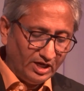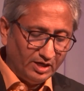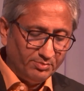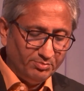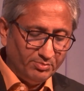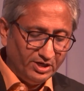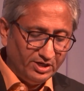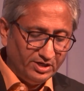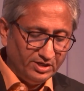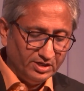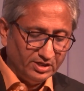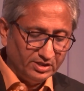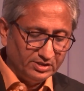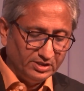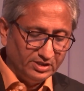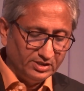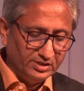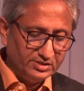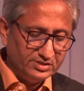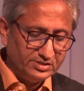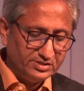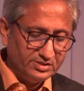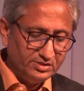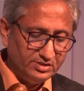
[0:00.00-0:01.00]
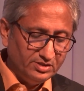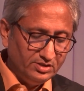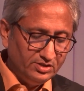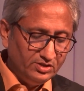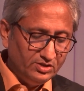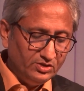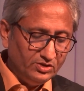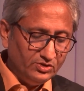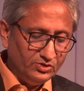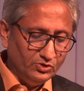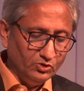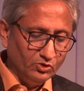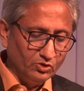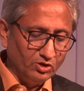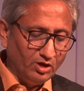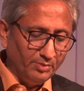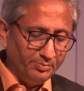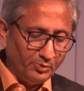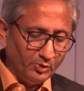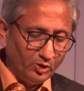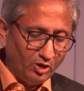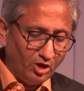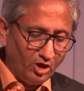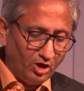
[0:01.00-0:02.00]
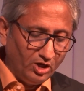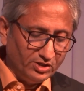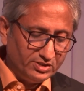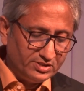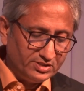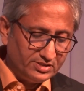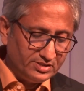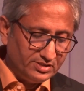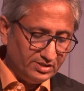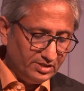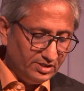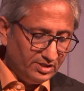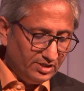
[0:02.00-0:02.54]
and many others. Your applause,